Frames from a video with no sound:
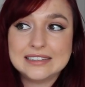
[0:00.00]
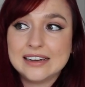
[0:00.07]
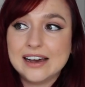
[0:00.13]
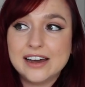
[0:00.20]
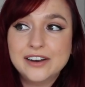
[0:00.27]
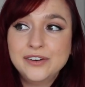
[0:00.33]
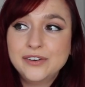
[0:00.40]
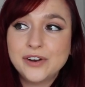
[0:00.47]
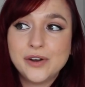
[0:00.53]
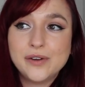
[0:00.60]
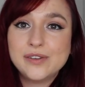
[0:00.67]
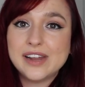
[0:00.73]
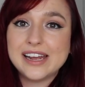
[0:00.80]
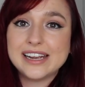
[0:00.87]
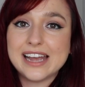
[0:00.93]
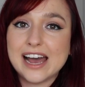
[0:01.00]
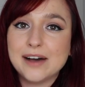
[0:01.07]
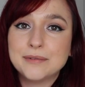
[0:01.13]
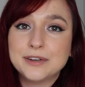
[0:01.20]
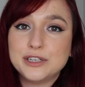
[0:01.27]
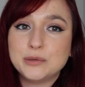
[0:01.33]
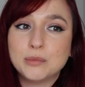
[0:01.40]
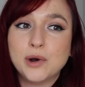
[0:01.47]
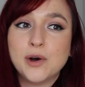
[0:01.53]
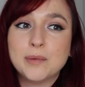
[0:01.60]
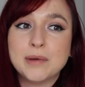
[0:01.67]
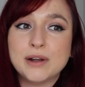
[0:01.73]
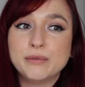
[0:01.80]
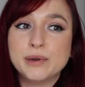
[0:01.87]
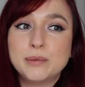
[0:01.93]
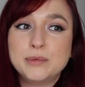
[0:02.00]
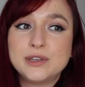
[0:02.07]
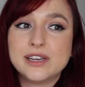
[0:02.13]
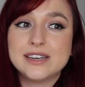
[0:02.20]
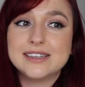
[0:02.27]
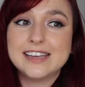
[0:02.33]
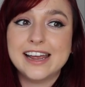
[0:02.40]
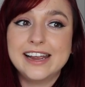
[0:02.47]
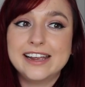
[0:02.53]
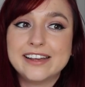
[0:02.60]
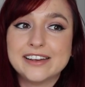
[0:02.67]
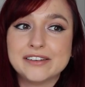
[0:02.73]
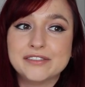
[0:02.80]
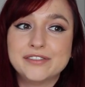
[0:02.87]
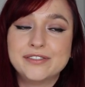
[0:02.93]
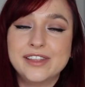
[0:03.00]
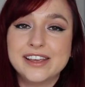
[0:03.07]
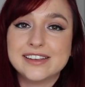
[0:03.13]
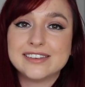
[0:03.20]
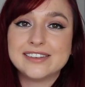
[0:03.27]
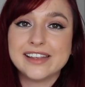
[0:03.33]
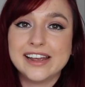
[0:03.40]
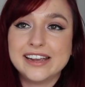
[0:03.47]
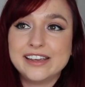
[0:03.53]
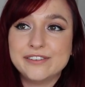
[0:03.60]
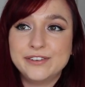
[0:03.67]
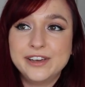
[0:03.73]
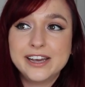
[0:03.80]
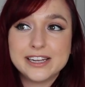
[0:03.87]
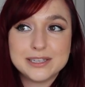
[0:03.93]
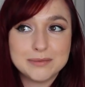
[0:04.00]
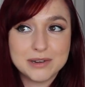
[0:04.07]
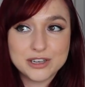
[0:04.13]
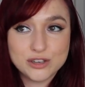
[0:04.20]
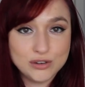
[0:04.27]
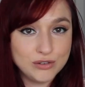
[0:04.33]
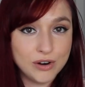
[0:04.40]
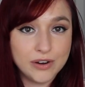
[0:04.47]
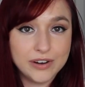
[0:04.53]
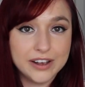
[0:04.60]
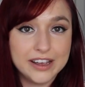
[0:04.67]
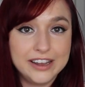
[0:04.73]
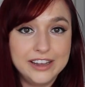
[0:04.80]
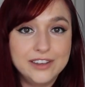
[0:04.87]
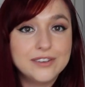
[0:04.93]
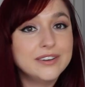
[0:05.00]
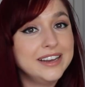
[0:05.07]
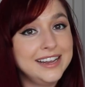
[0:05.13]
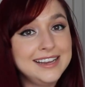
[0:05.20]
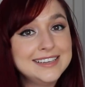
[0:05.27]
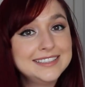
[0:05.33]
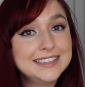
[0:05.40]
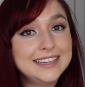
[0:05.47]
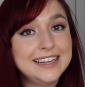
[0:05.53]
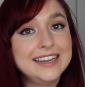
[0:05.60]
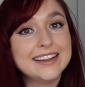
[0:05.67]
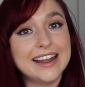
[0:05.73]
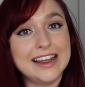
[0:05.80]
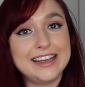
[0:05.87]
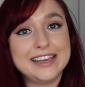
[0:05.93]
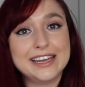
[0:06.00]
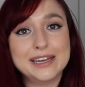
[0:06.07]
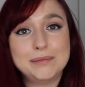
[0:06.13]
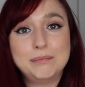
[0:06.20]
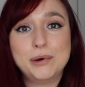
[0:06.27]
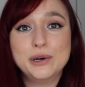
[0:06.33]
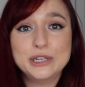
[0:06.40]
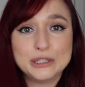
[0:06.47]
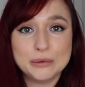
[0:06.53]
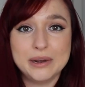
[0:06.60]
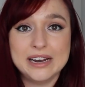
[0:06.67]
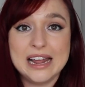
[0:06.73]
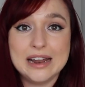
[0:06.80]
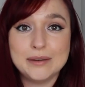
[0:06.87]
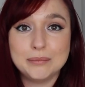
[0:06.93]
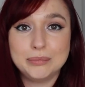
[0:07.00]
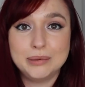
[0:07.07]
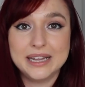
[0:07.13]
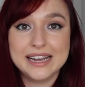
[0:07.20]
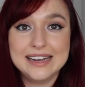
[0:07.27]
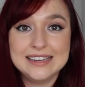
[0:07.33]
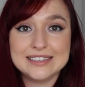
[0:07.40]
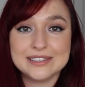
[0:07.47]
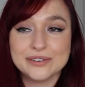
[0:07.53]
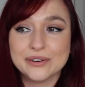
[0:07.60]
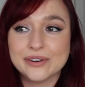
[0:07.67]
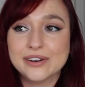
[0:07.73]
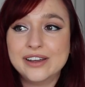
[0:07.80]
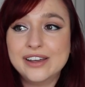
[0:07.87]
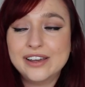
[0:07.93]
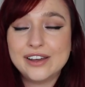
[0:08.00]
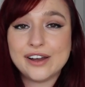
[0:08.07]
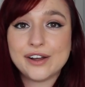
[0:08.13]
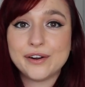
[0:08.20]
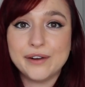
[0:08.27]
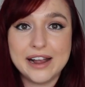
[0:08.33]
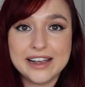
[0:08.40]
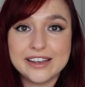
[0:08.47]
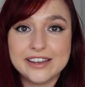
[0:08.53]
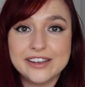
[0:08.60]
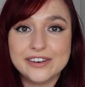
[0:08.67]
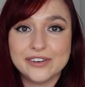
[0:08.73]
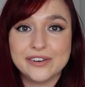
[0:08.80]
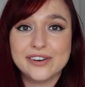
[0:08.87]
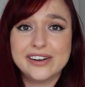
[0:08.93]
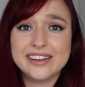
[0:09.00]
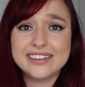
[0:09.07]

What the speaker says: I don't know like how much more my ribs can take of this. Like, if he gets much stronger, he could easily like push one out of place or crack it or...